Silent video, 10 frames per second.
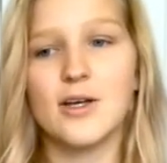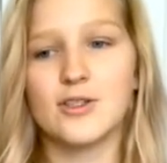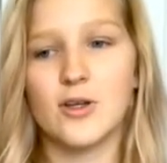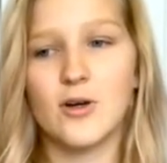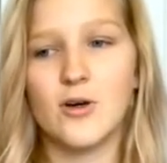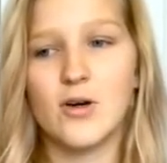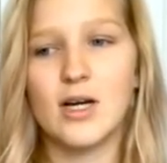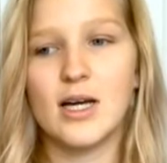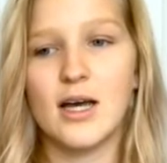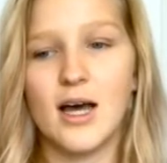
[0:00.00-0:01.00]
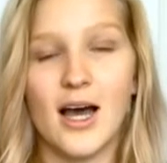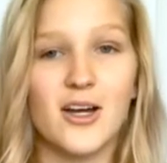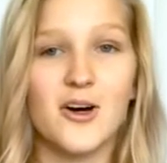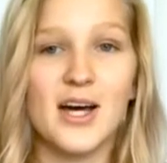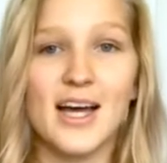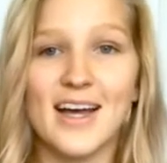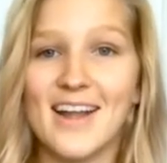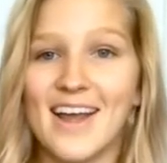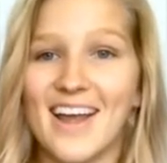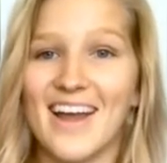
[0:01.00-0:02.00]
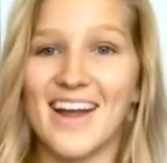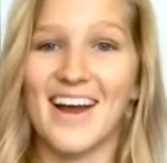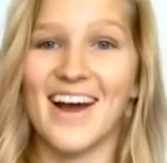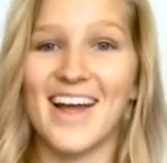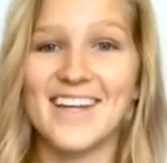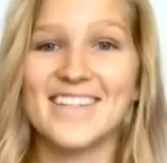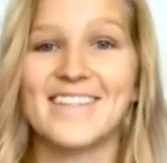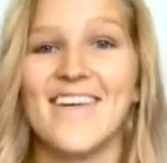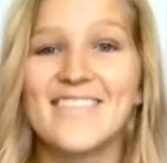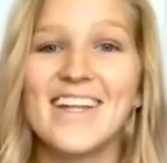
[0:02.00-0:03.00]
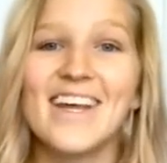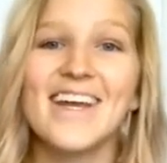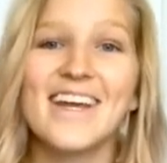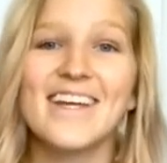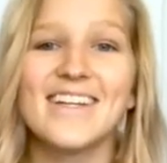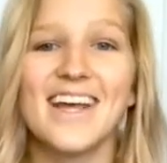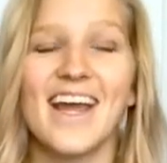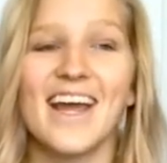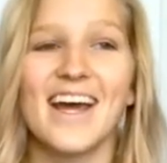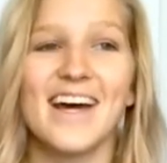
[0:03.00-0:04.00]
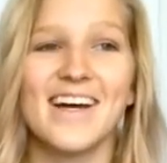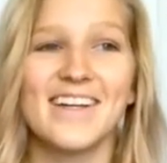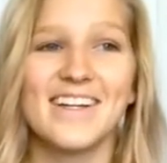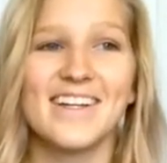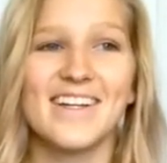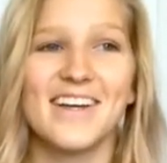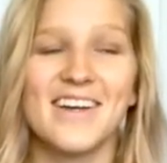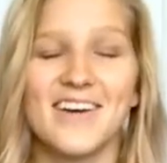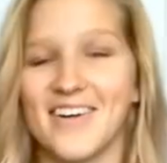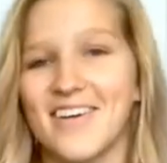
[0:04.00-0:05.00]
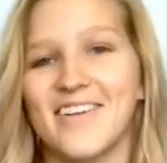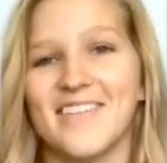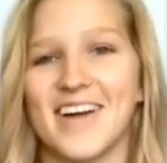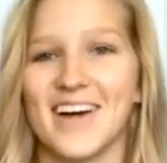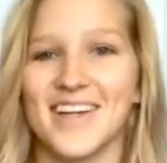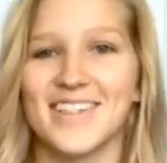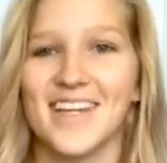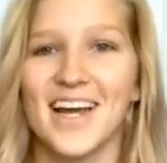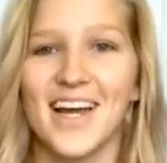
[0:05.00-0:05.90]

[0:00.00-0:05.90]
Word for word: So I go ahead and I accepted it, and oh my gosh,